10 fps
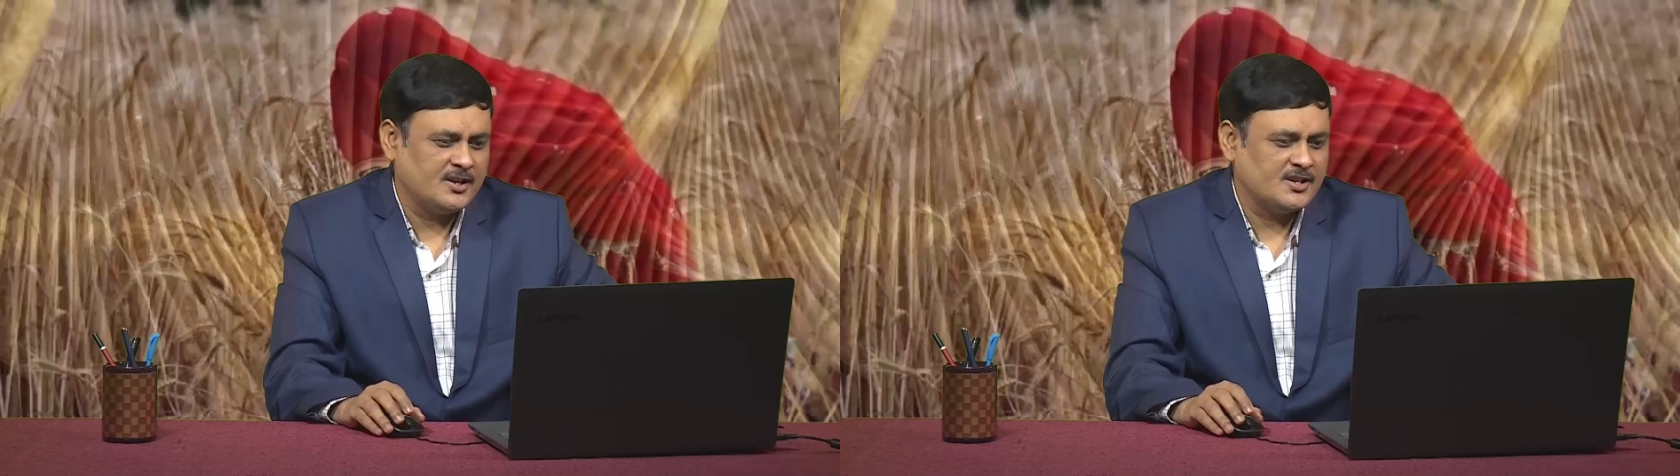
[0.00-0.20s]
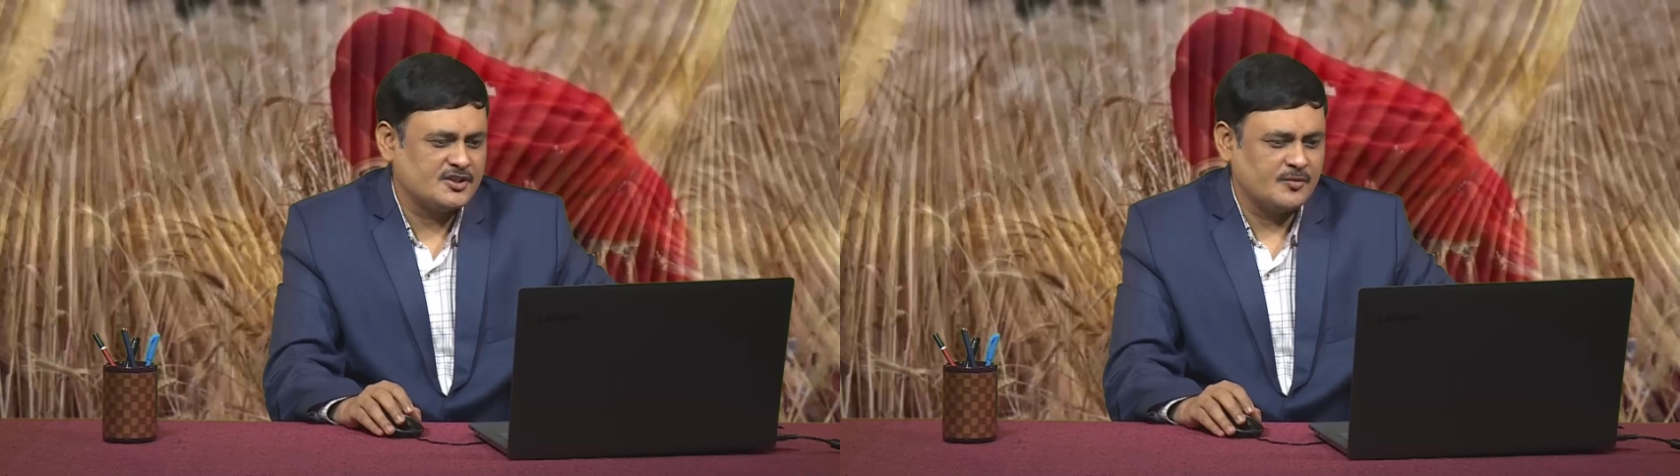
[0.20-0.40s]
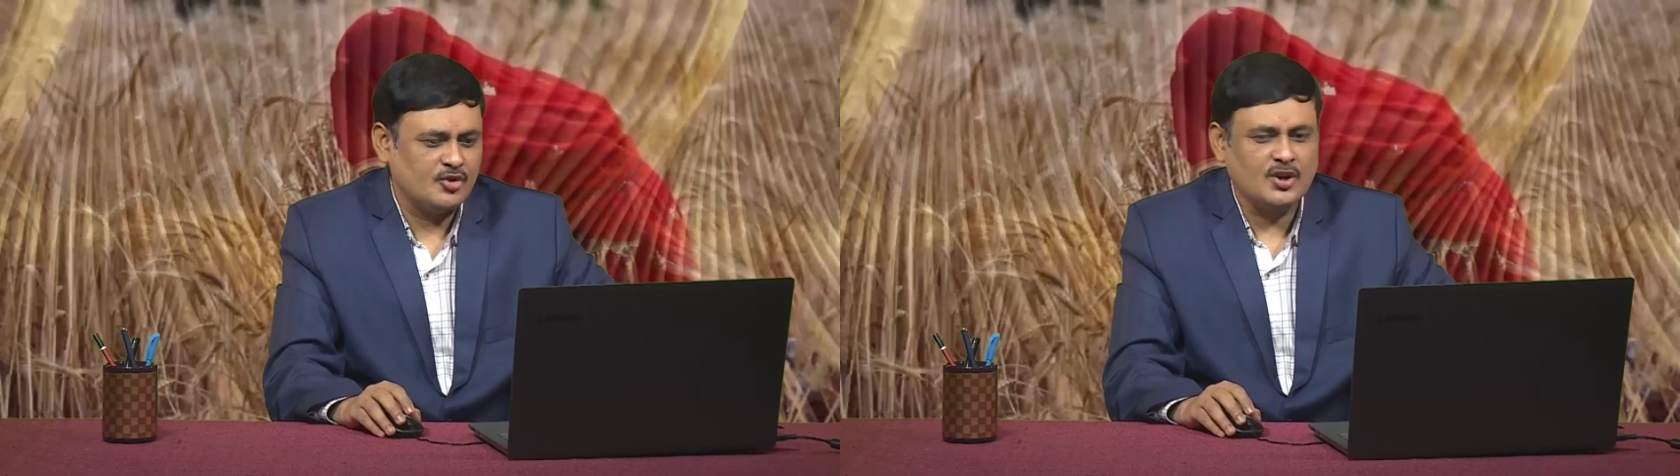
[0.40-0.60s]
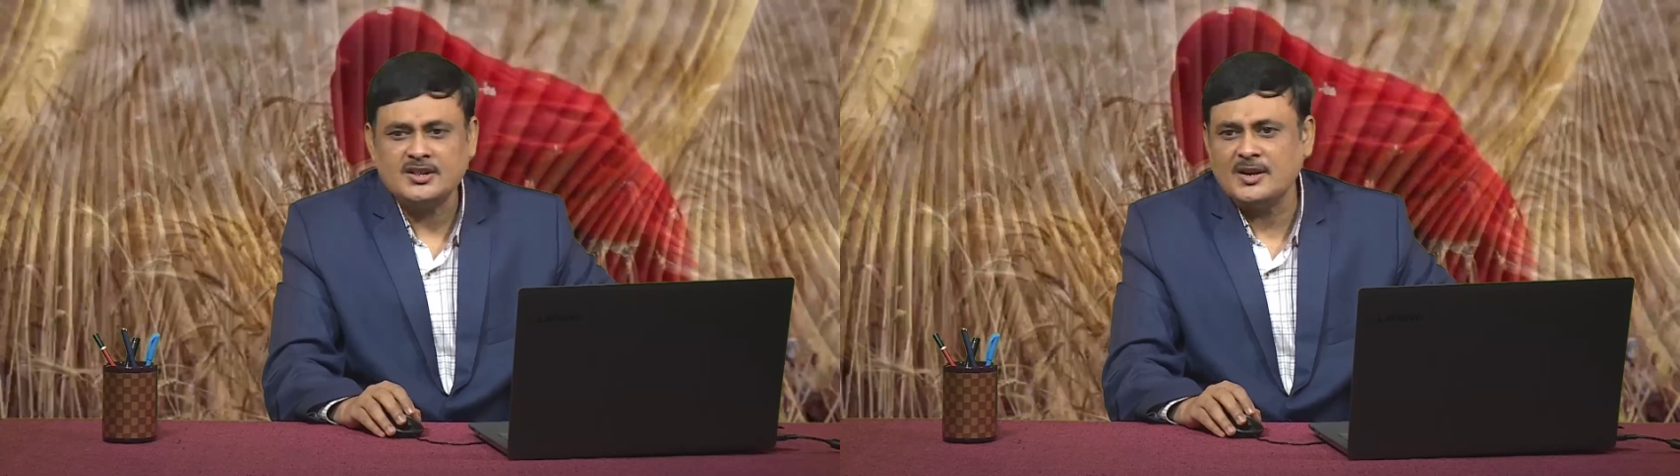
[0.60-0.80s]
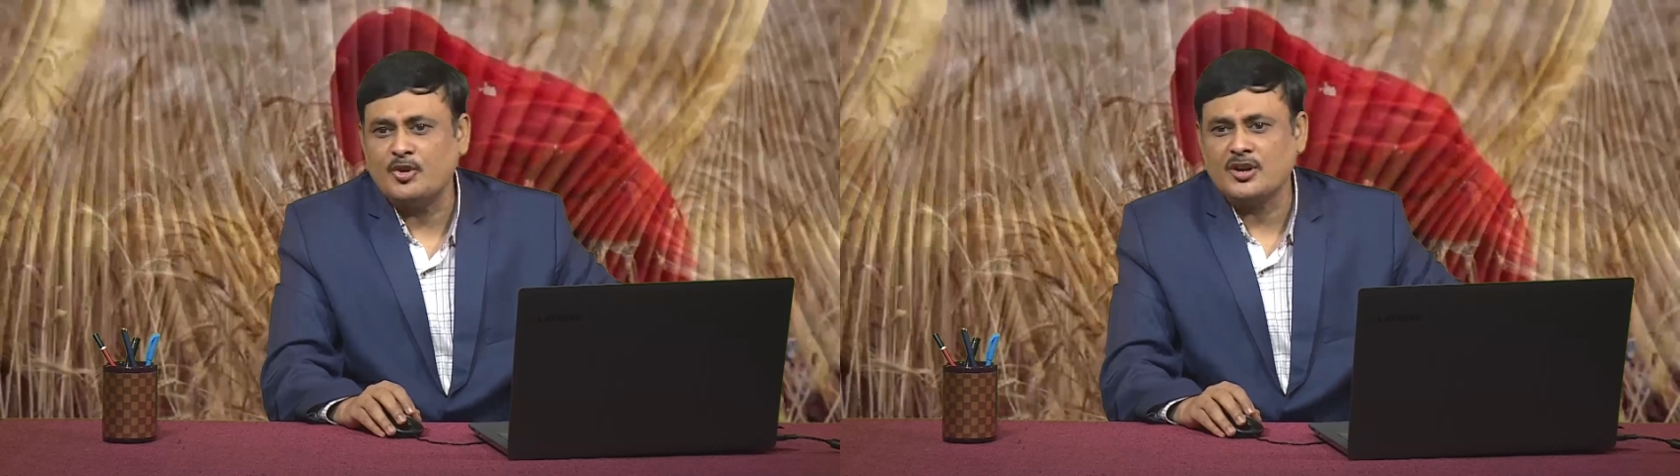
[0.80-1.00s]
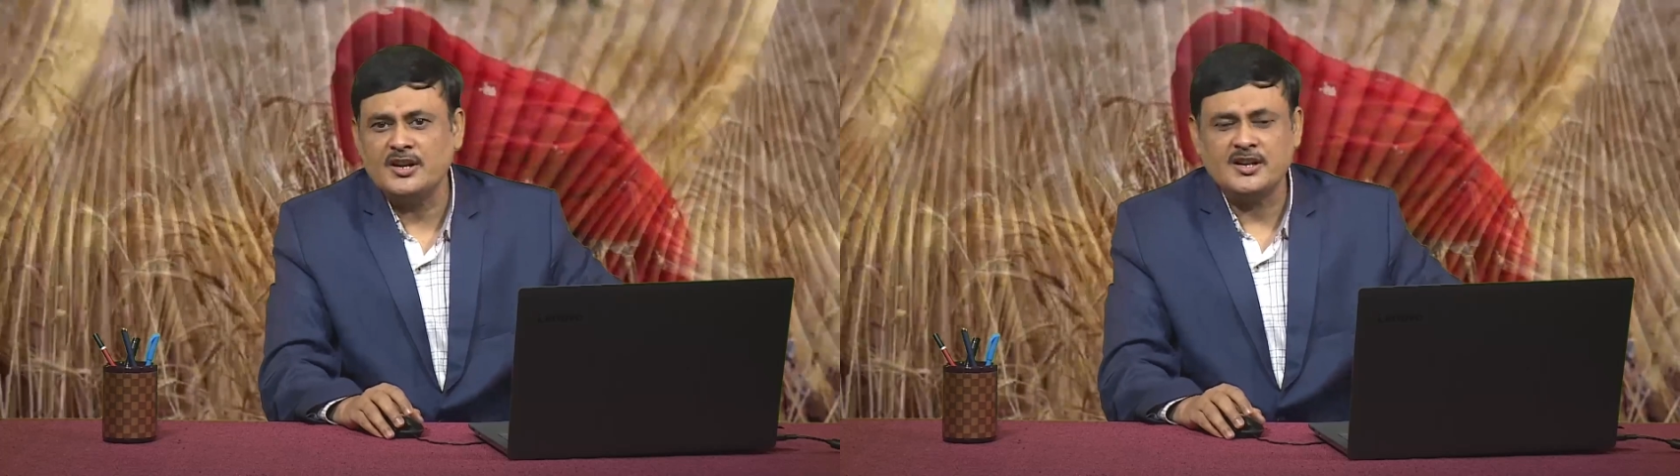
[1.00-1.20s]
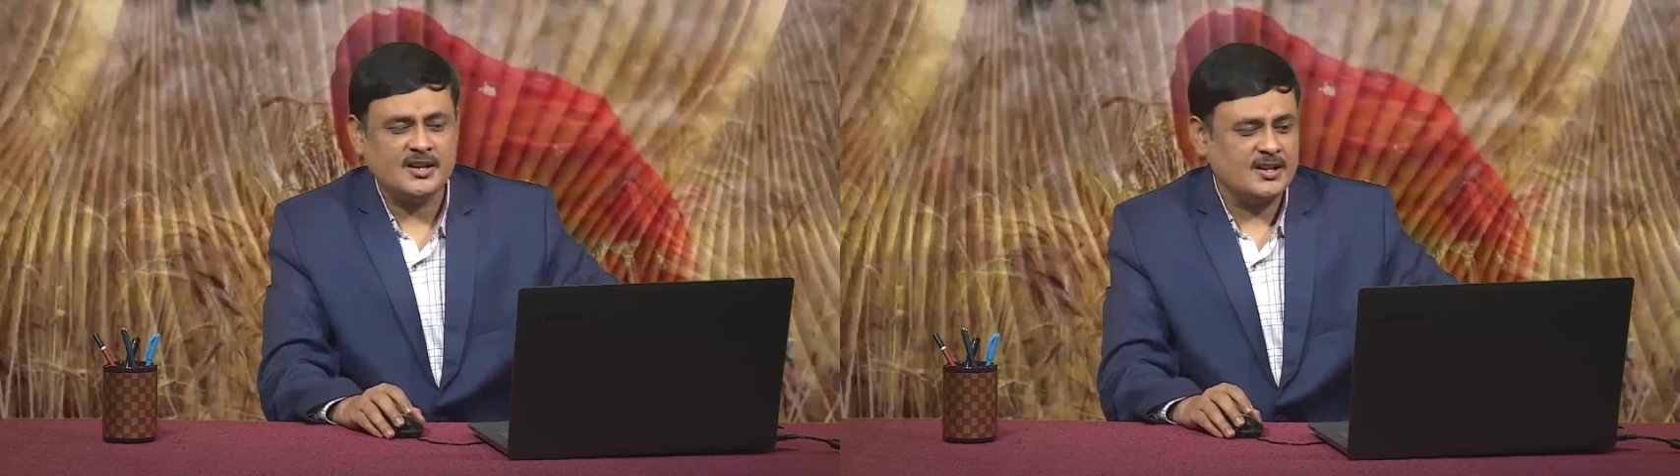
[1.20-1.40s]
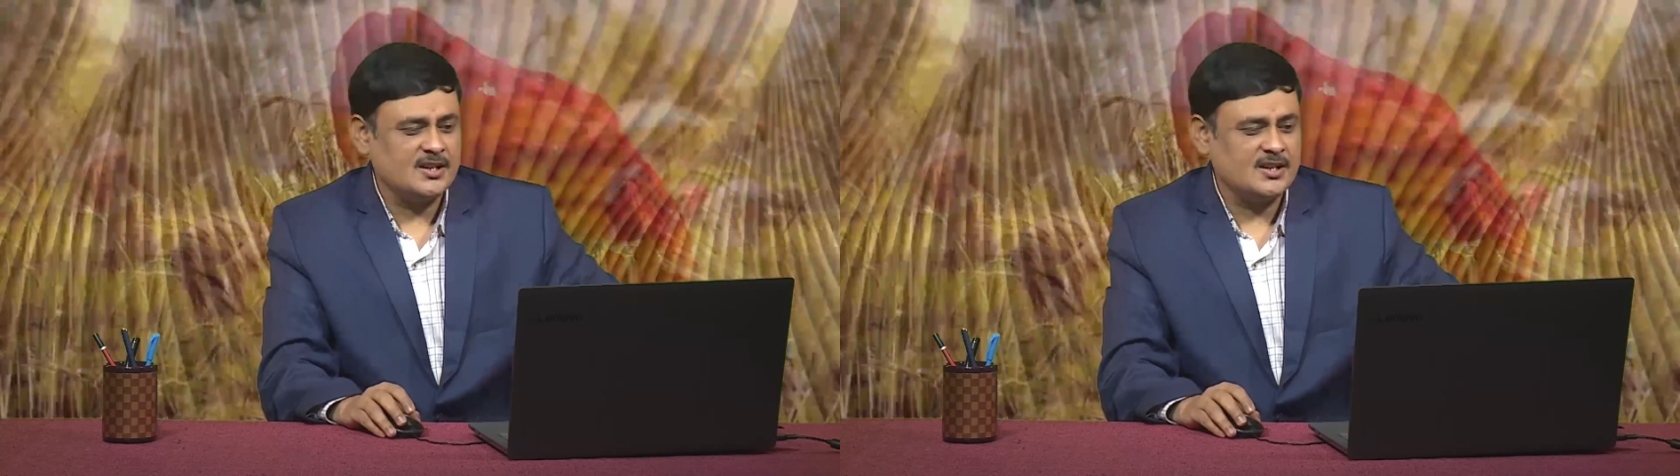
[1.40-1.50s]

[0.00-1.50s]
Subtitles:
case of Bhutan, the mortality rate